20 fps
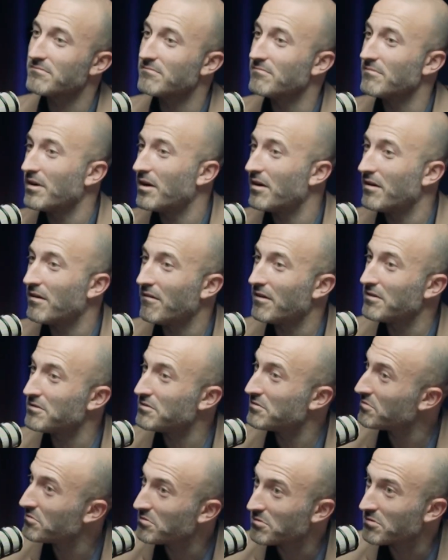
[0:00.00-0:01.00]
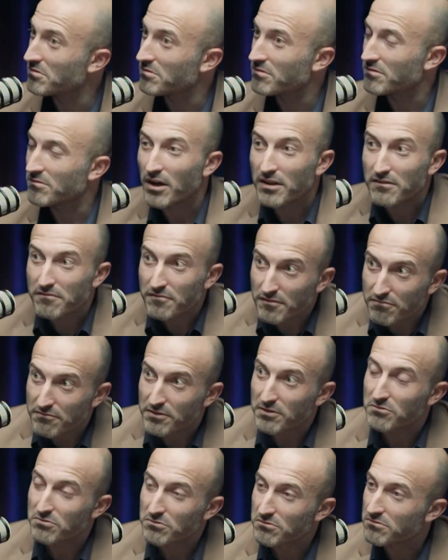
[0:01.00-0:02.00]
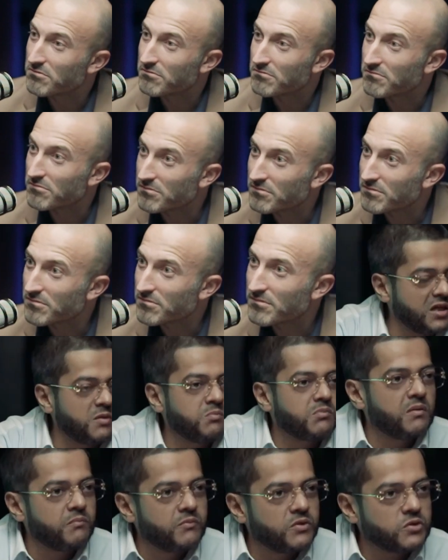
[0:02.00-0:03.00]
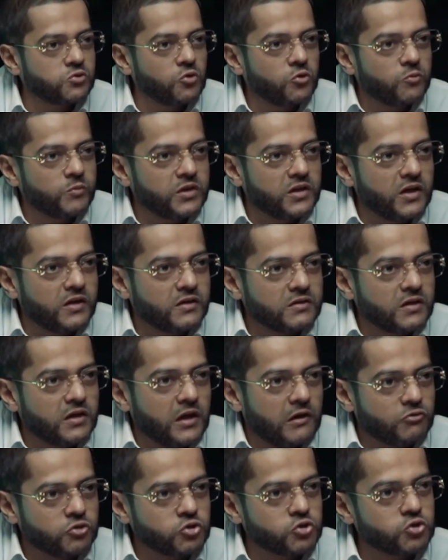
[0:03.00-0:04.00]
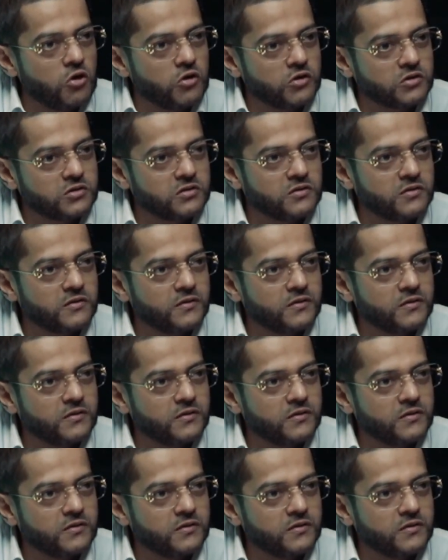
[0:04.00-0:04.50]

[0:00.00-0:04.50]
I didn't know that either until very recently. One of my team members told me that, and I was shocked.